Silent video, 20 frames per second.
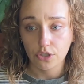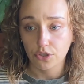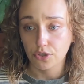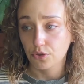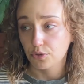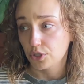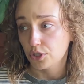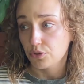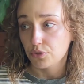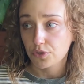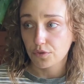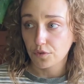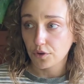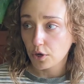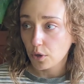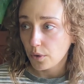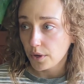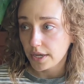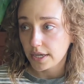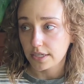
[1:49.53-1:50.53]
you can use it for
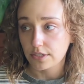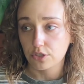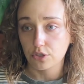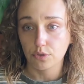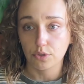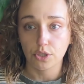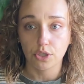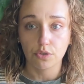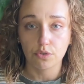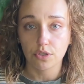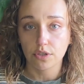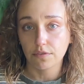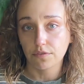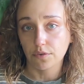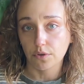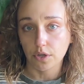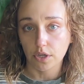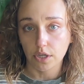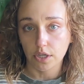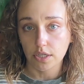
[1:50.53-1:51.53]
Hoyas, you can use it
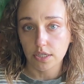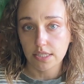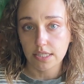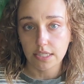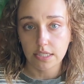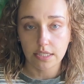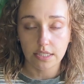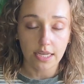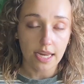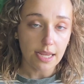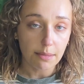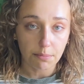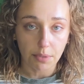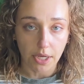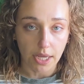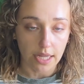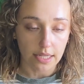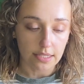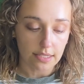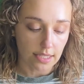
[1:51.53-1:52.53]
for snake
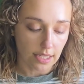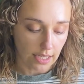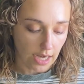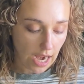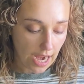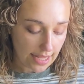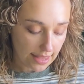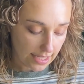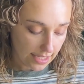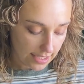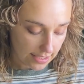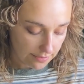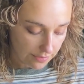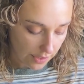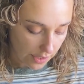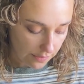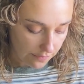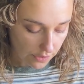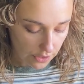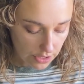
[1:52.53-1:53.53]
plants. Like, I think it's
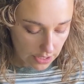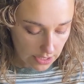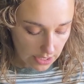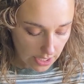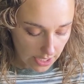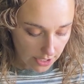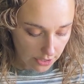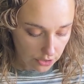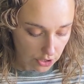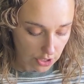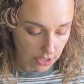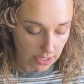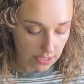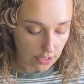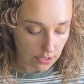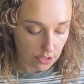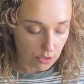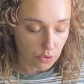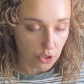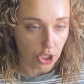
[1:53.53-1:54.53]
very versatile just because
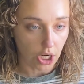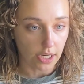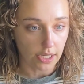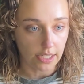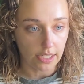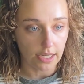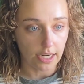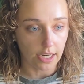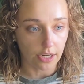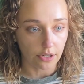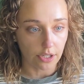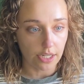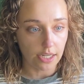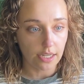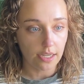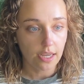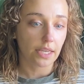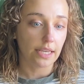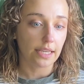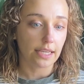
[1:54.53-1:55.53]
it's so chunky and
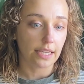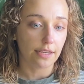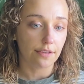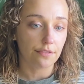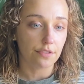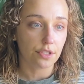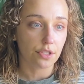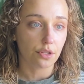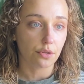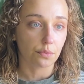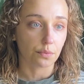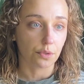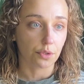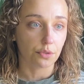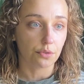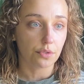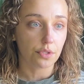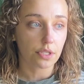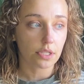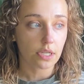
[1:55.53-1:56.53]
airy. It gives the
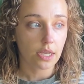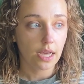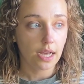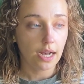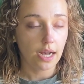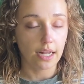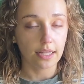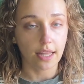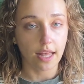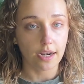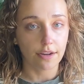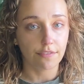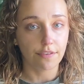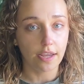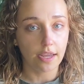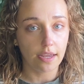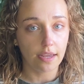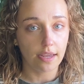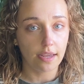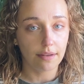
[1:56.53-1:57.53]
roots a lot of
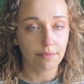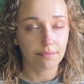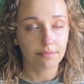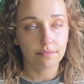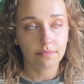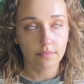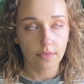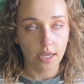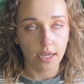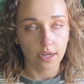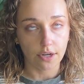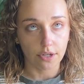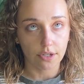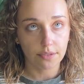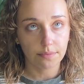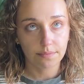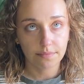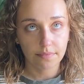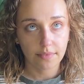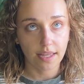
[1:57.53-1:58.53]
air.
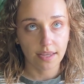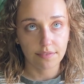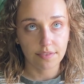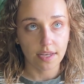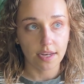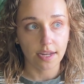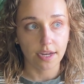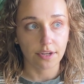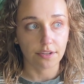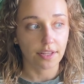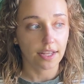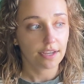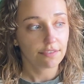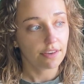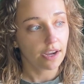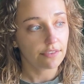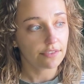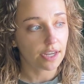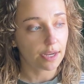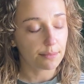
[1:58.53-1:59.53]
I've said air like
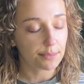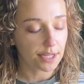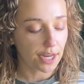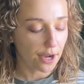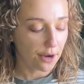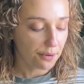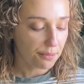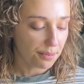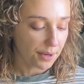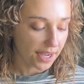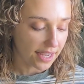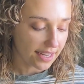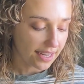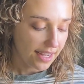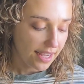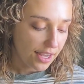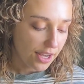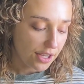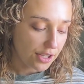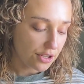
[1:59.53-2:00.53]
5 times now, but
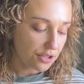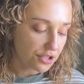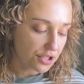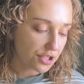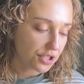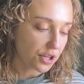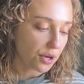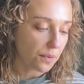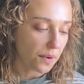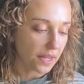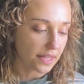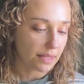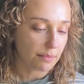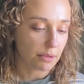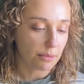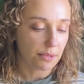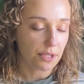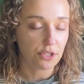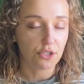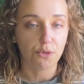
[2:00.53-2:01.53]
you just don't want them to
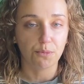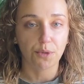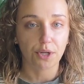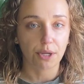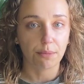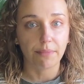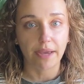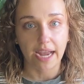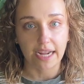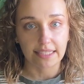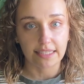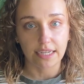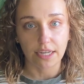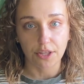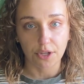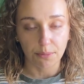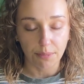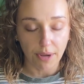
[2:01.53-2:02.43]
be super compacted in their